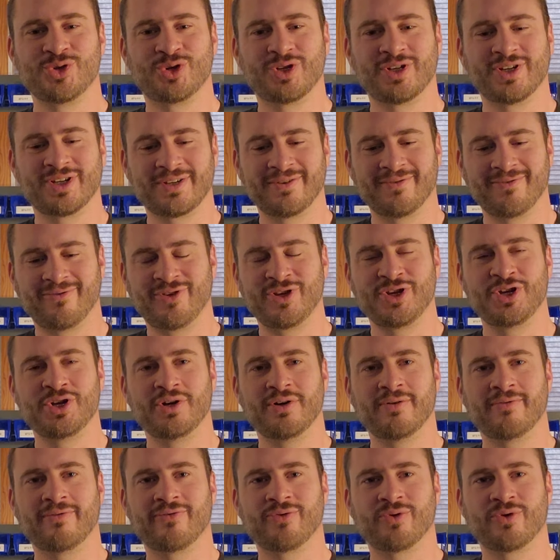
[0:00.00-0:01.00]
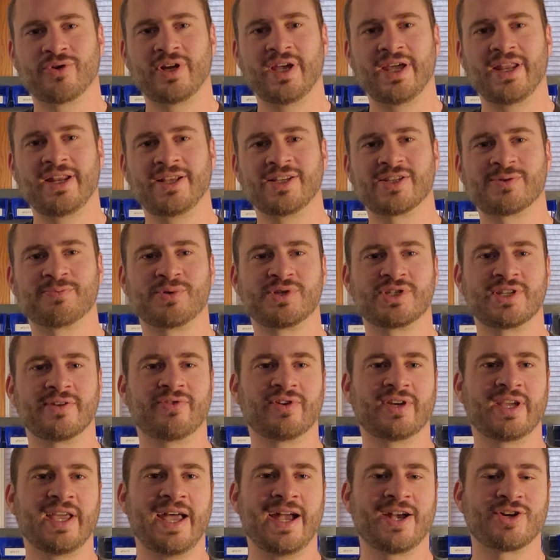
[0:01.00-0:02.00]
can configure for any
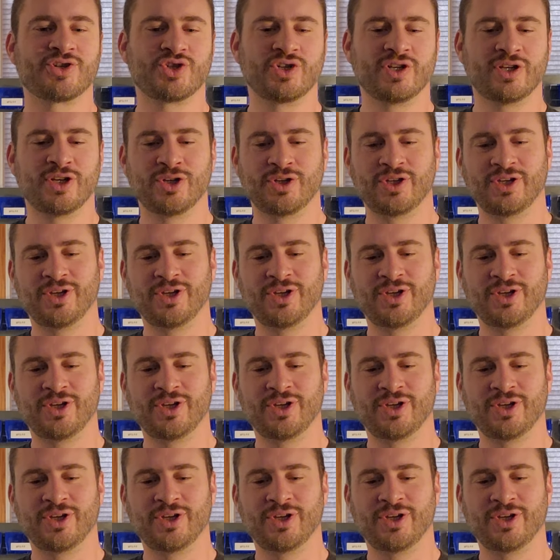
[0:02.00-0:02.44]
specific action.